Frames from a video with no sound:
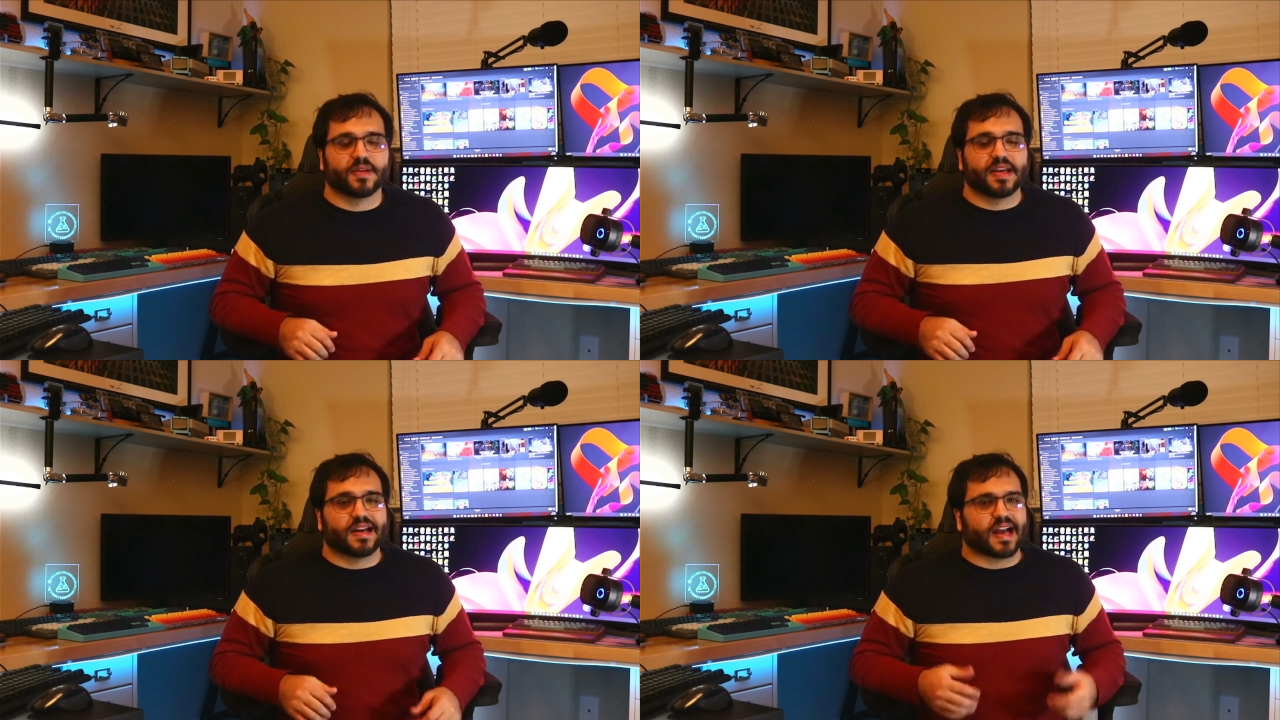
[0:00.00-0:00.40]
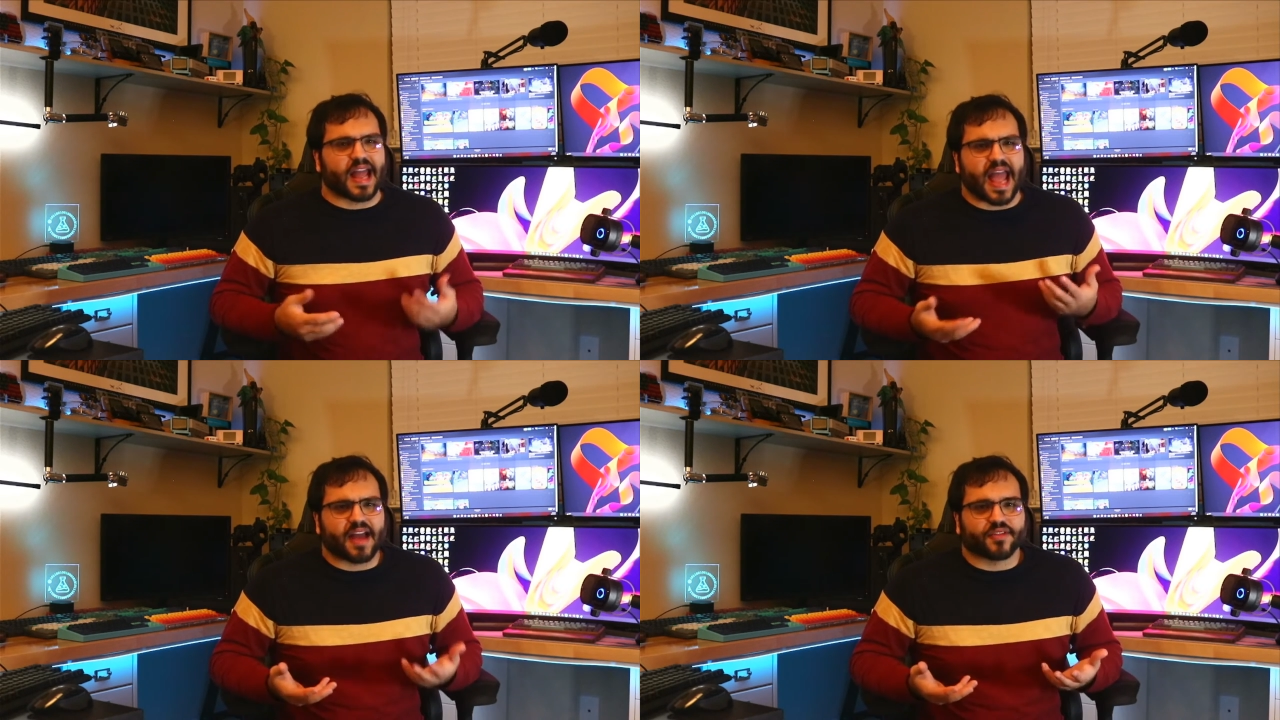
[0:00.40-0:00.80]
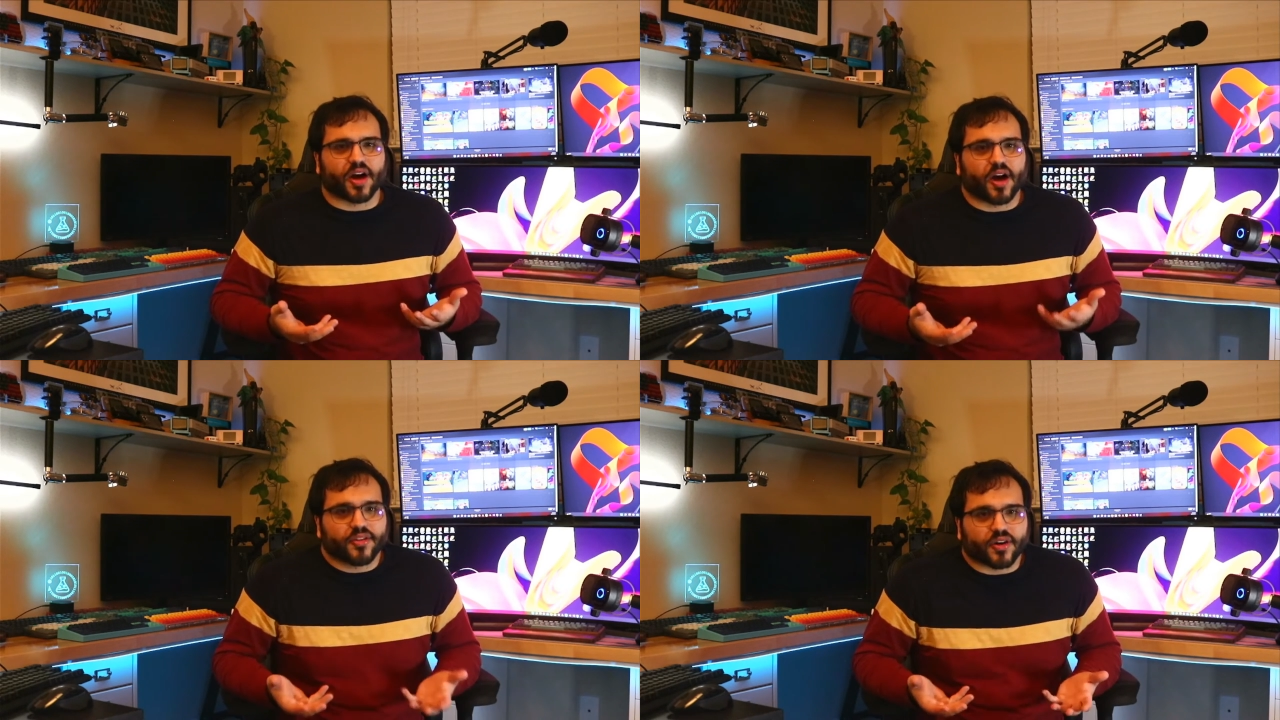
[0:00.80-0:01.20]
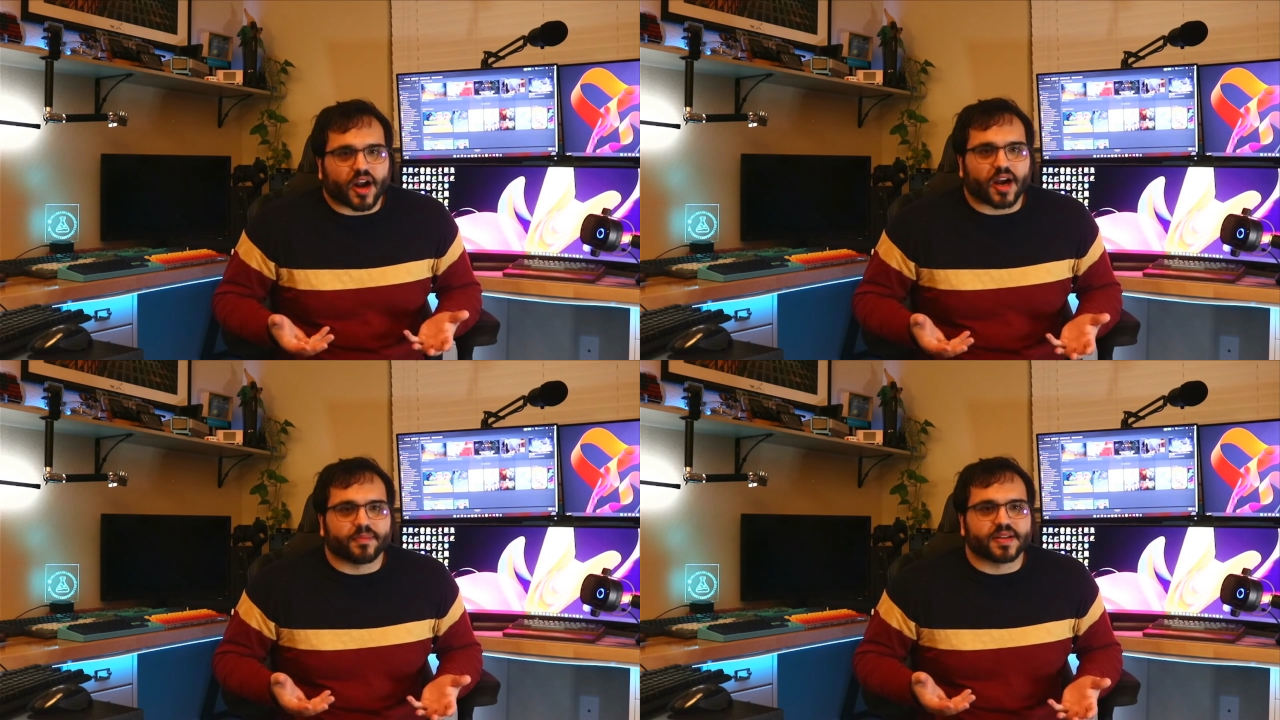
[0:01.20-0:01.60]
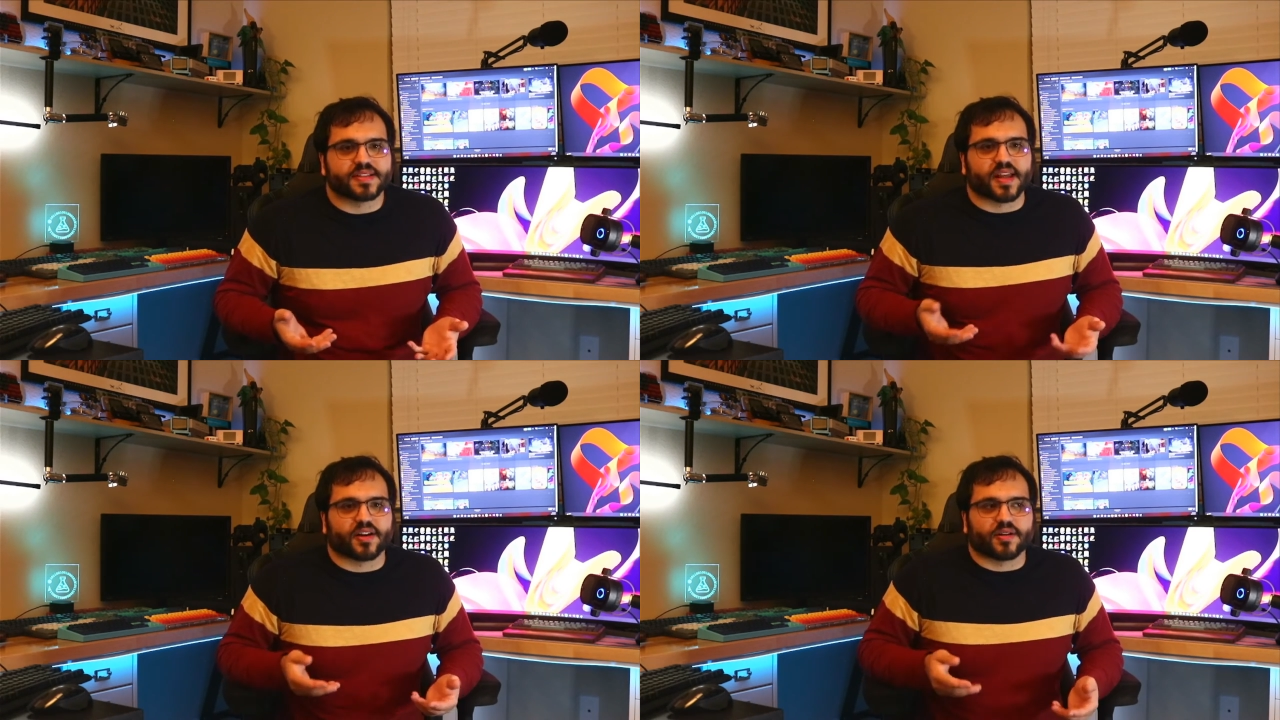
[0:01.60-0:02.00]
I have other hobbies
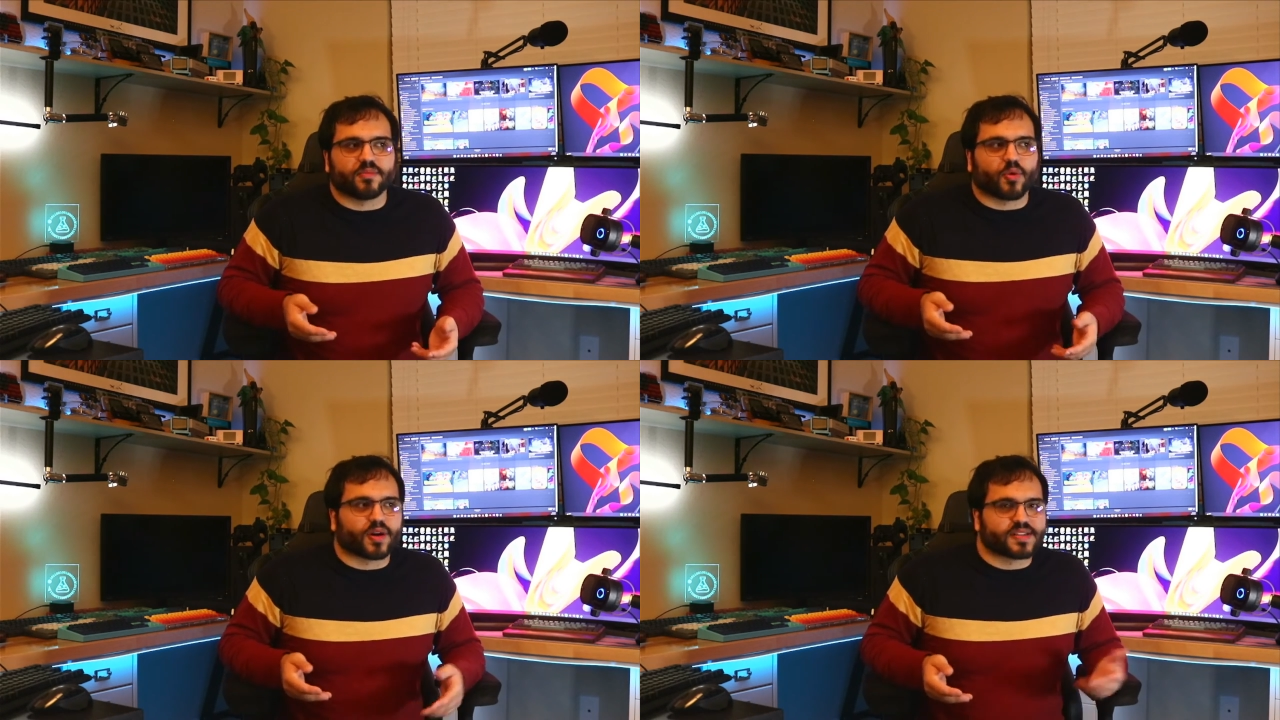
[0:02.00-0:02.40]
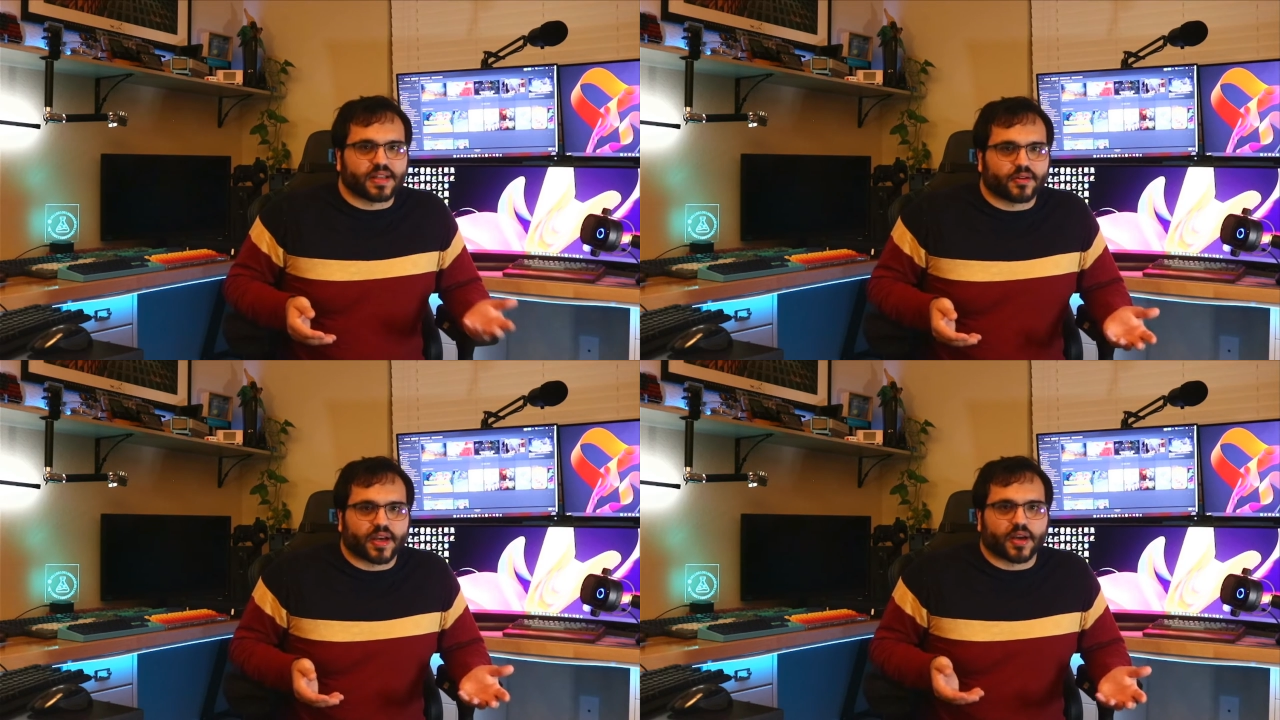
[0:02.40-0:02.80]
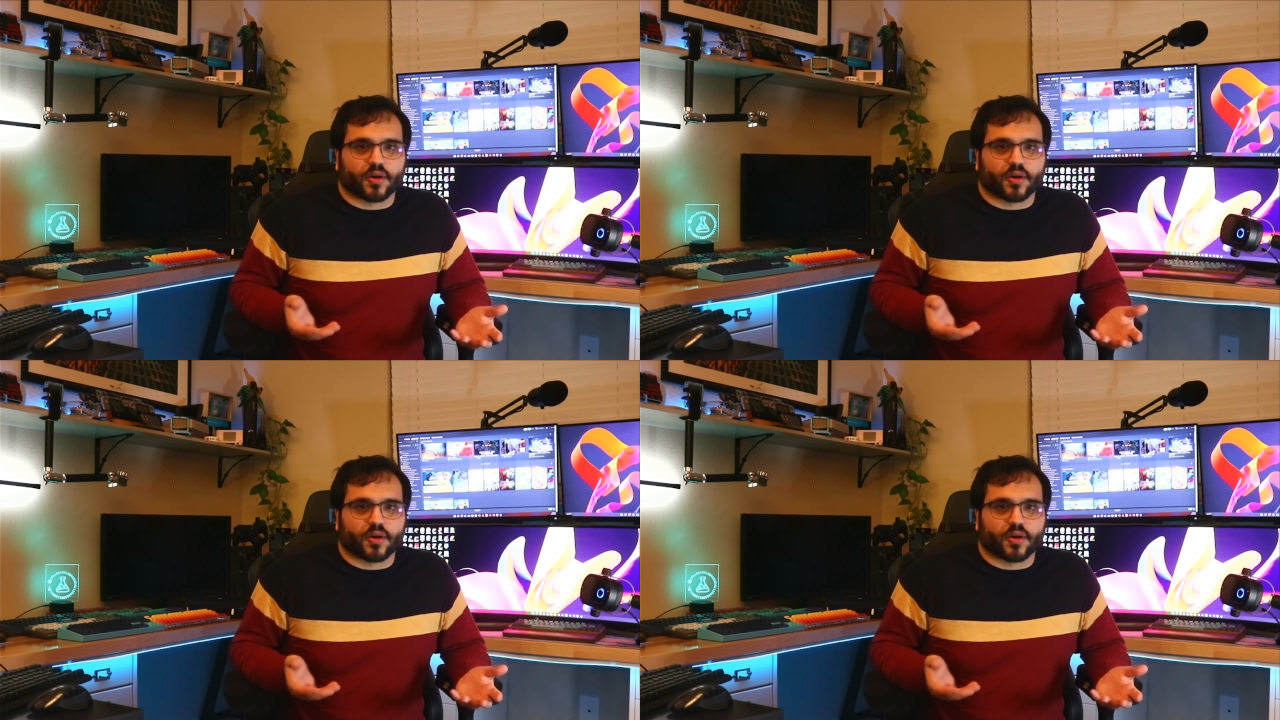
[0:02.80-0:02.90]
that are more exhilarating